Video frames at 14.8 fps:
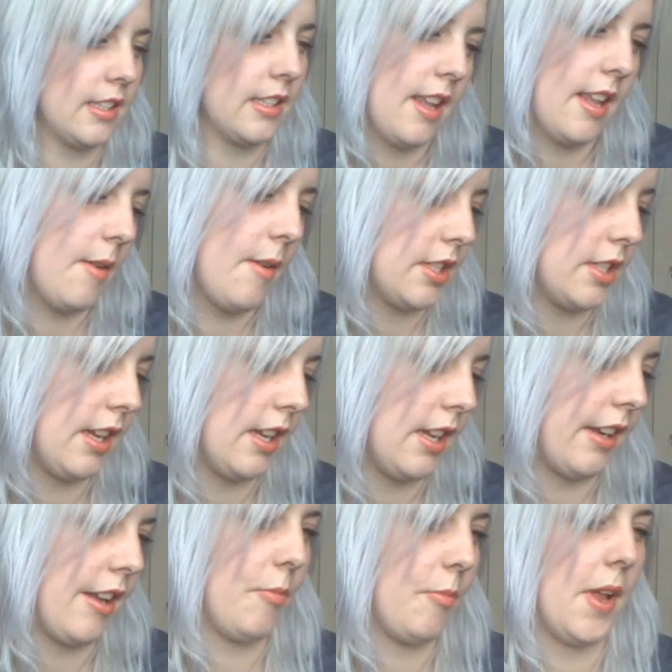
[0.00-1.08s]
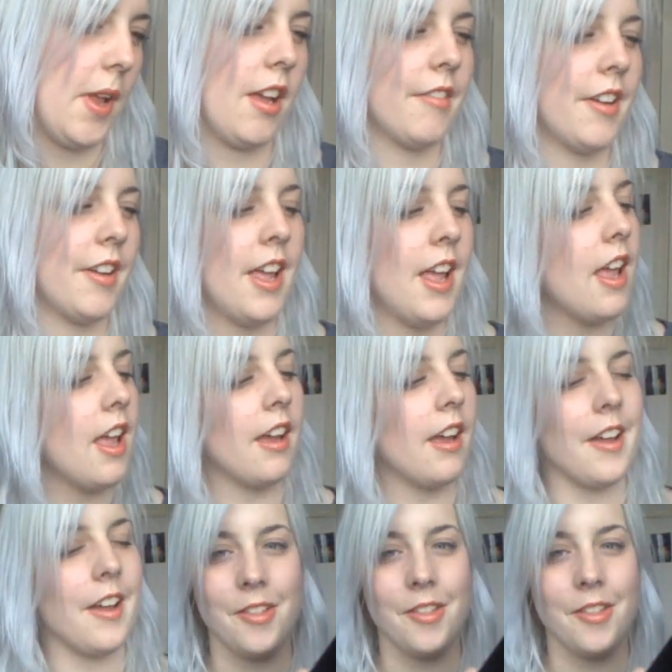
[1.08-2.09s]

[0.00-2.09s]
There's so much taken over my life. At